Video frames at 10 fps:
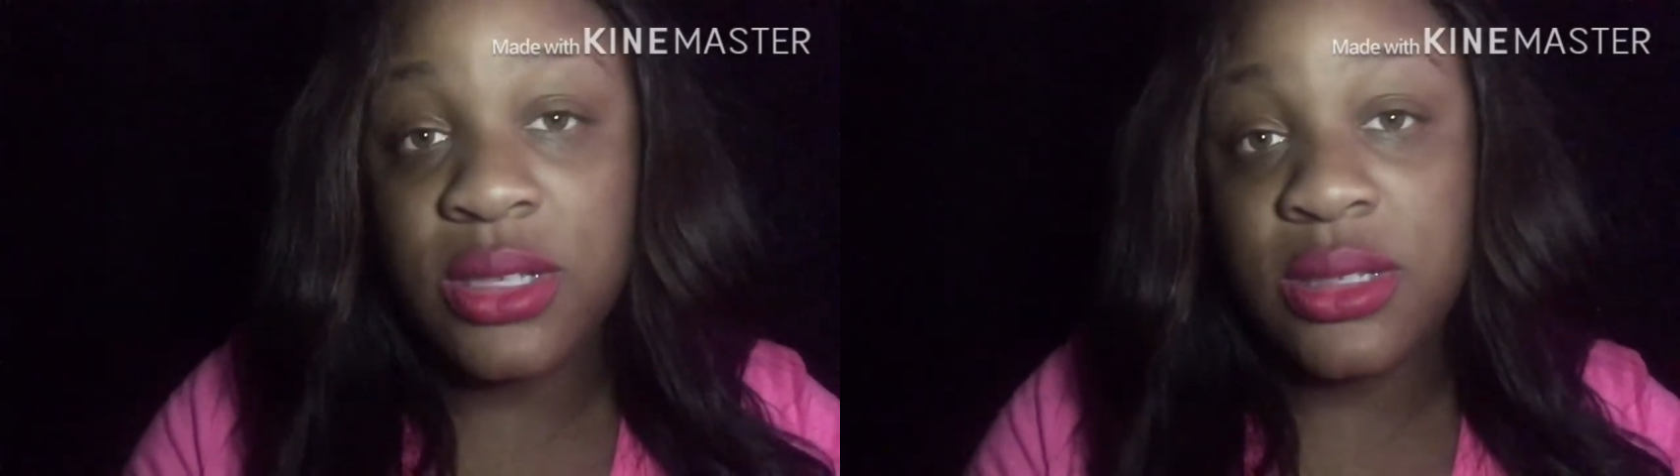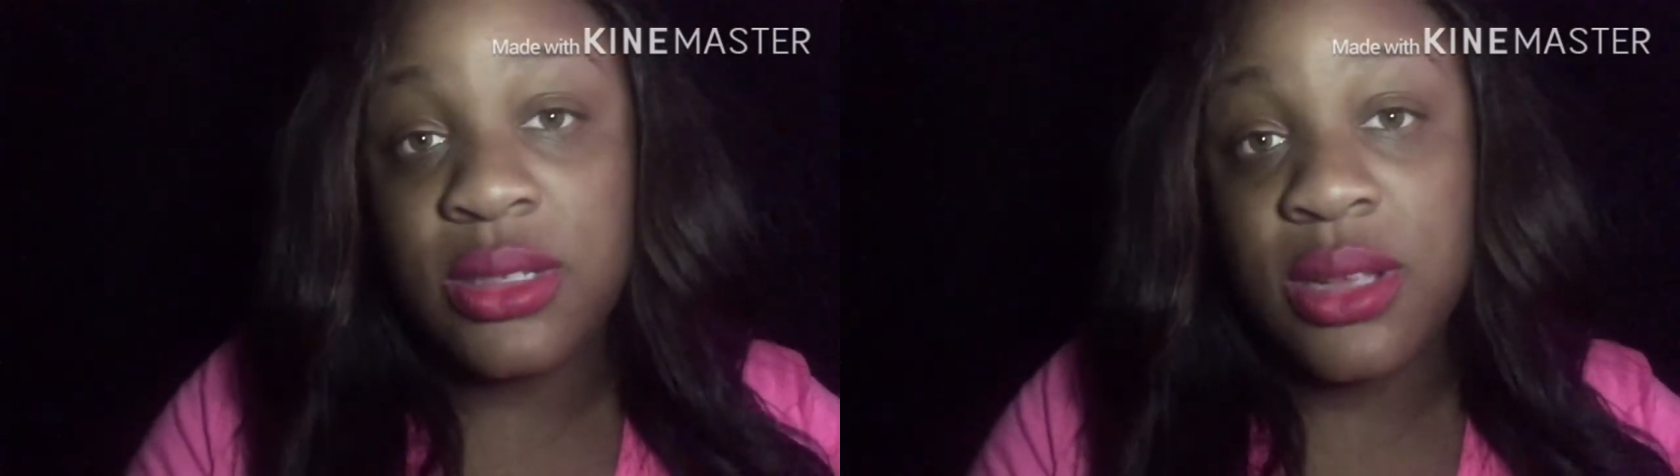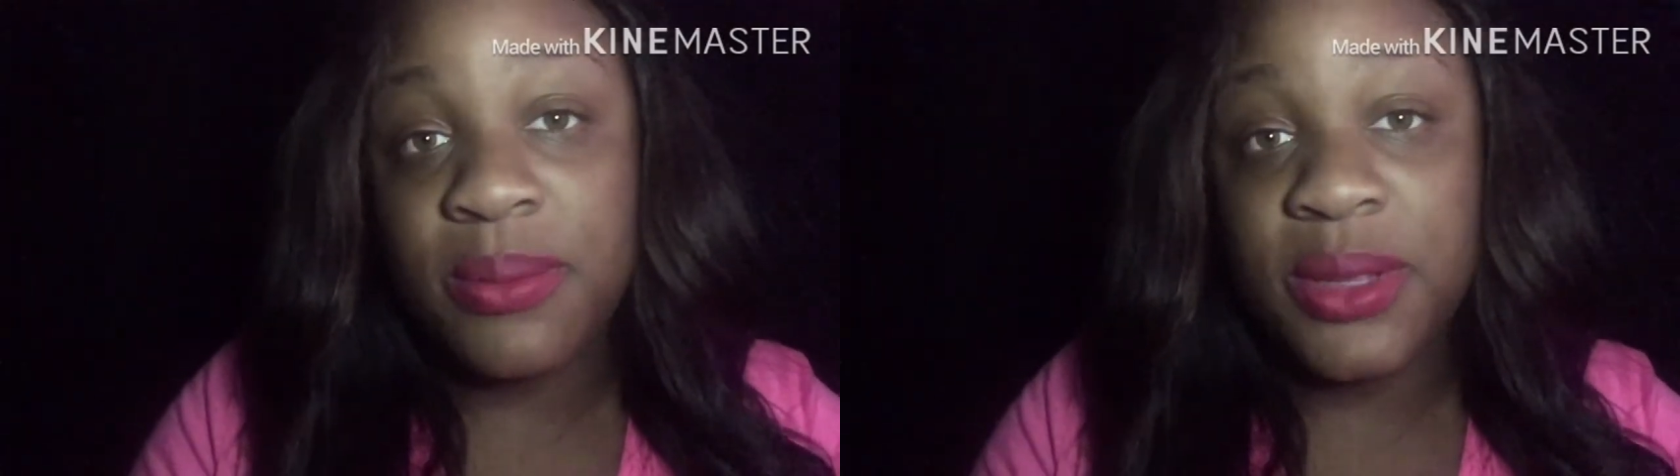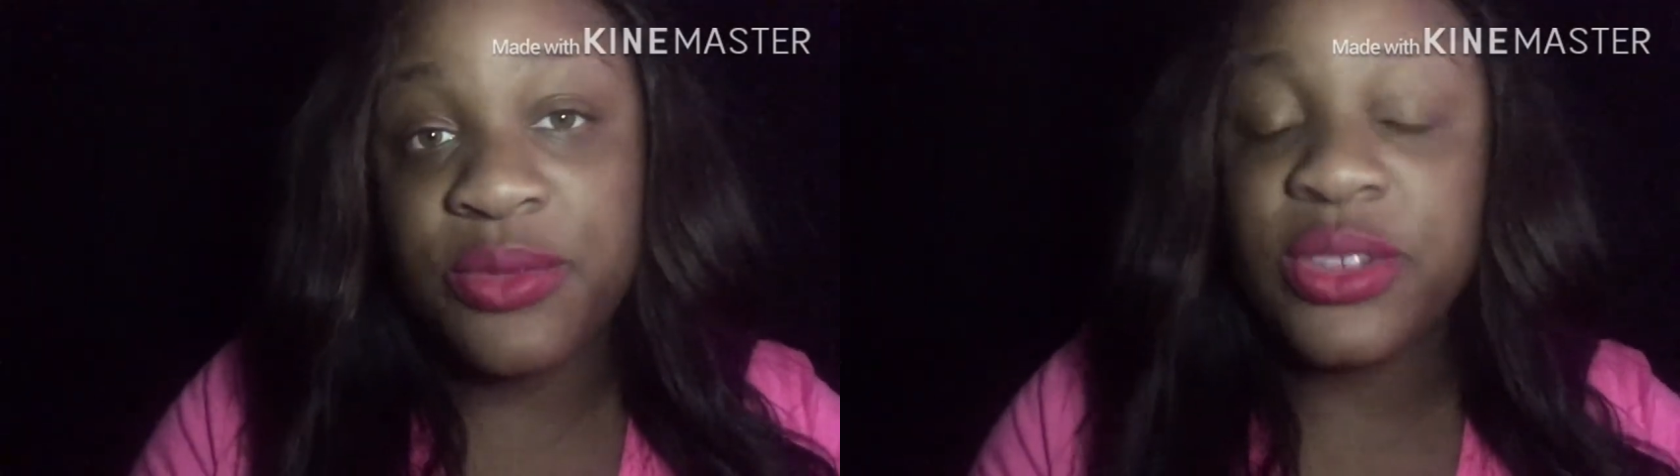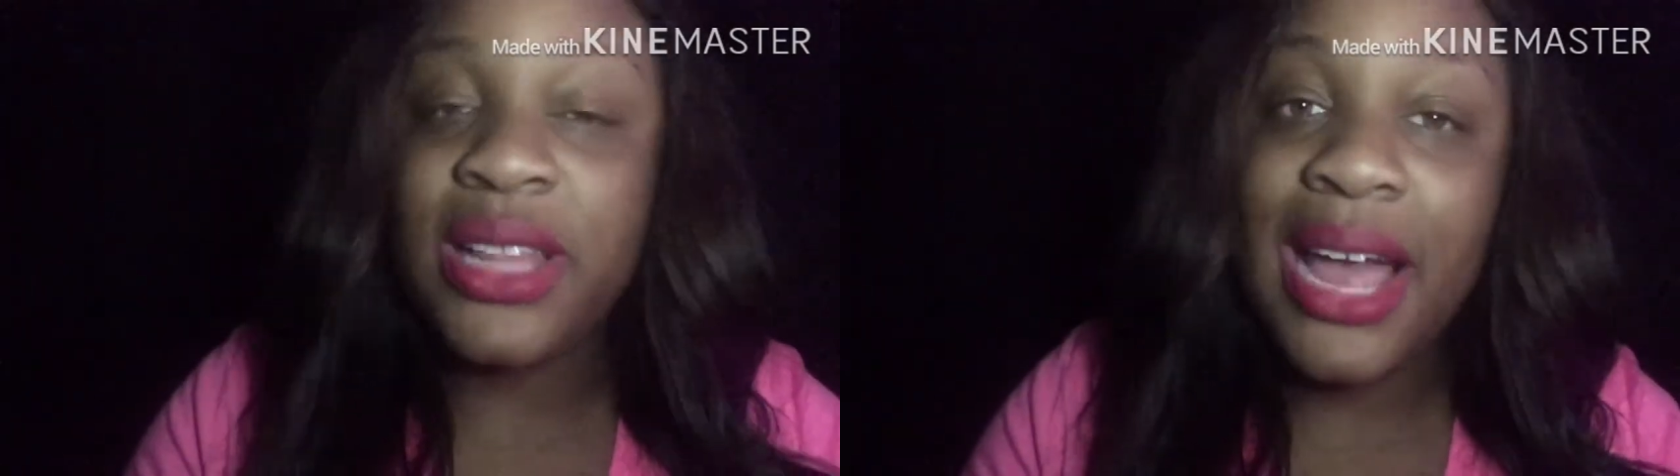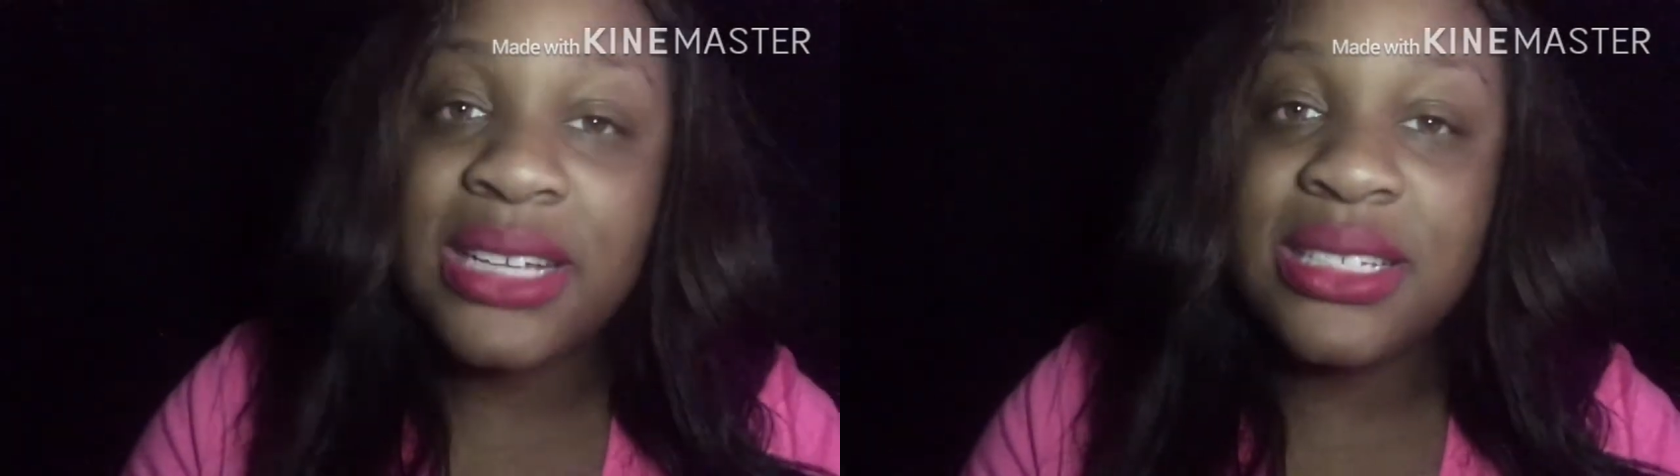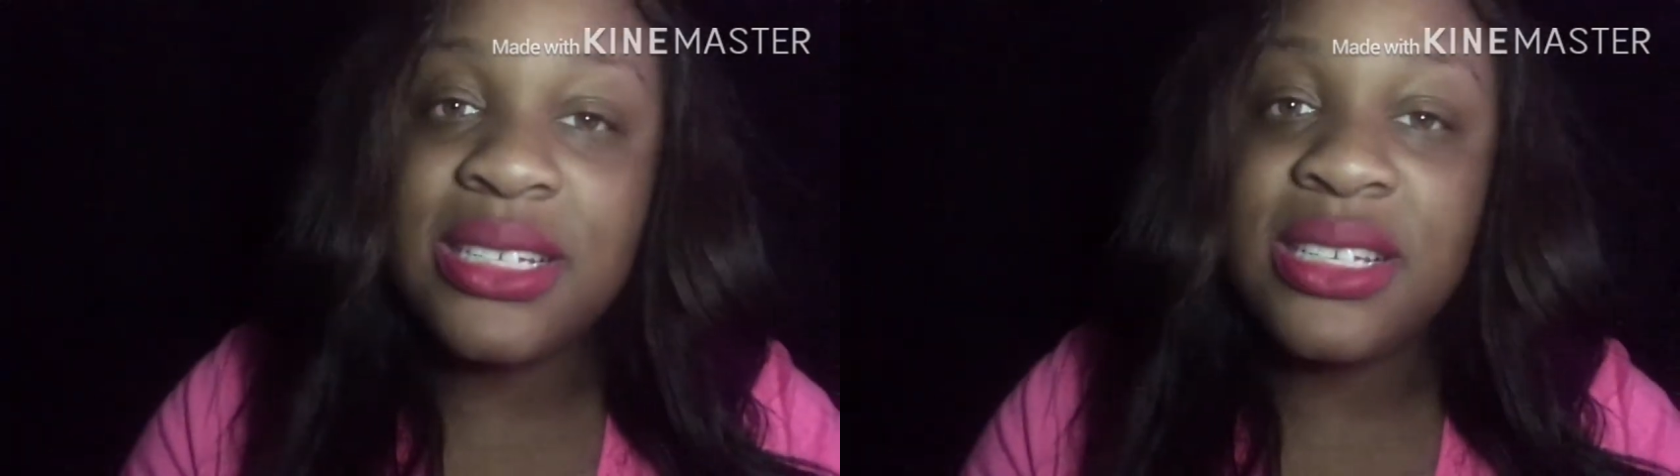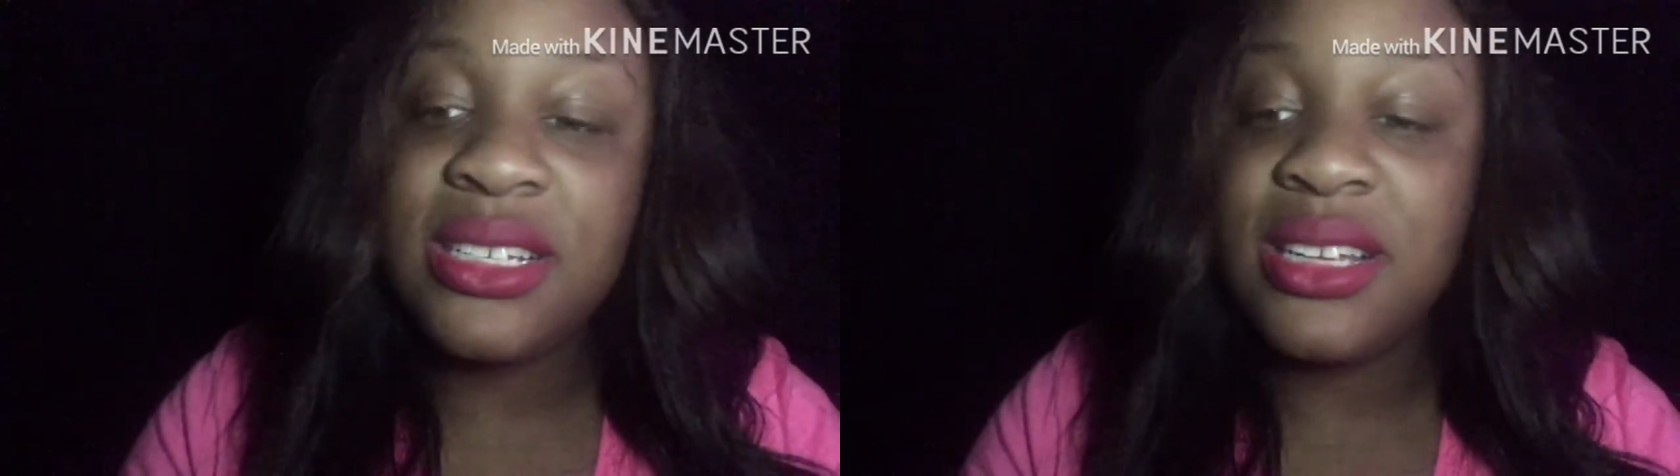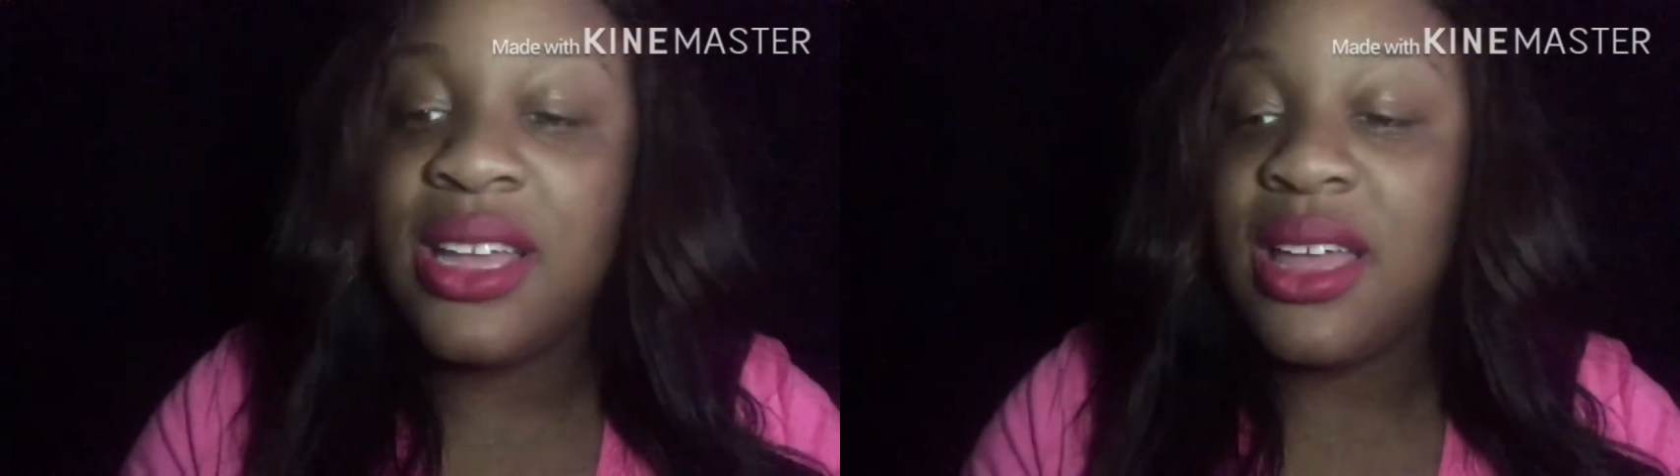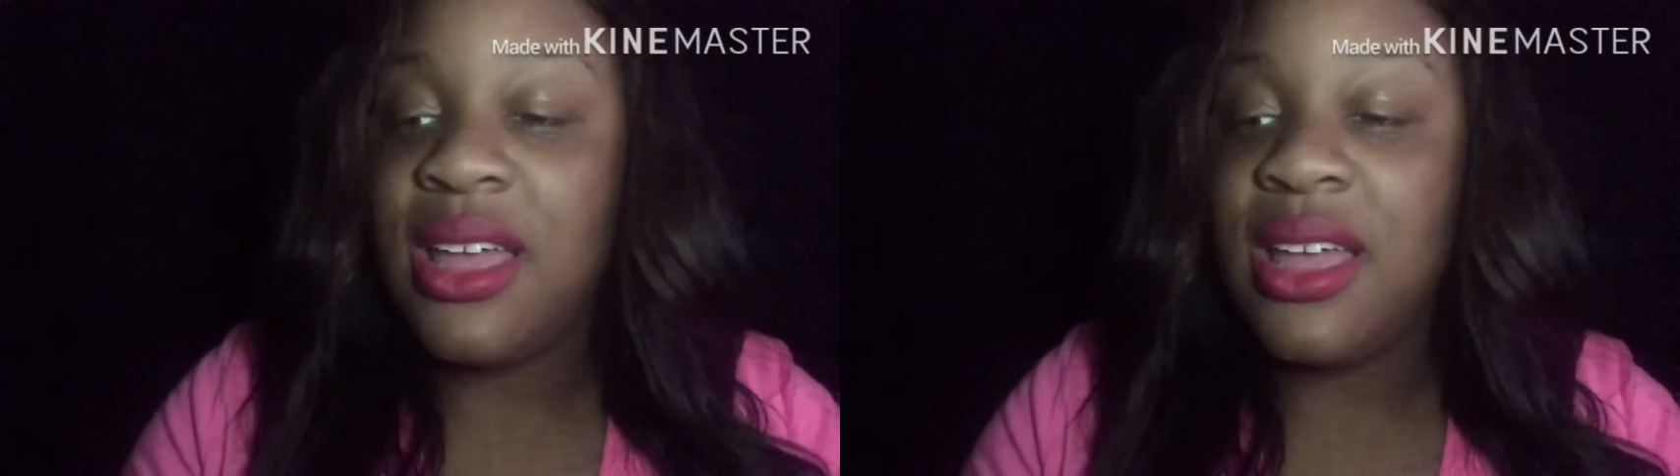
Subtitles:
This is something relaxing